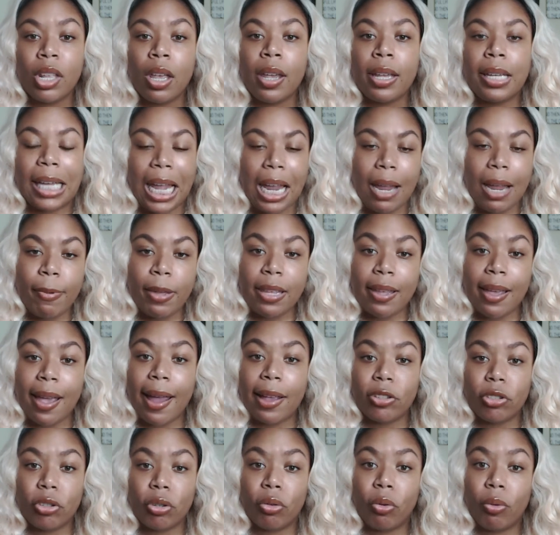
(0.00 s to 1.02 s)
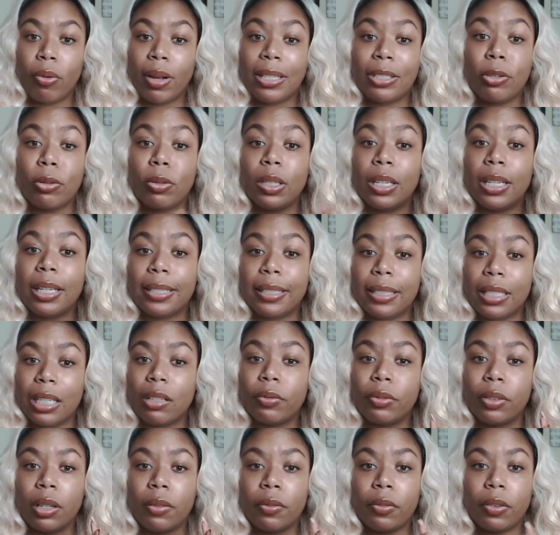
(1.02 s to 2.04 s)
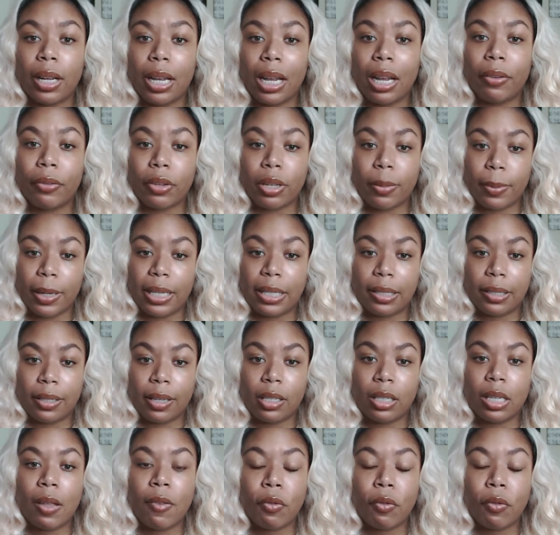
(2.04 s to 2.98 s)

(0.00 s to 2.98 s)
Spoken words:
KPIs are going to look different for every business.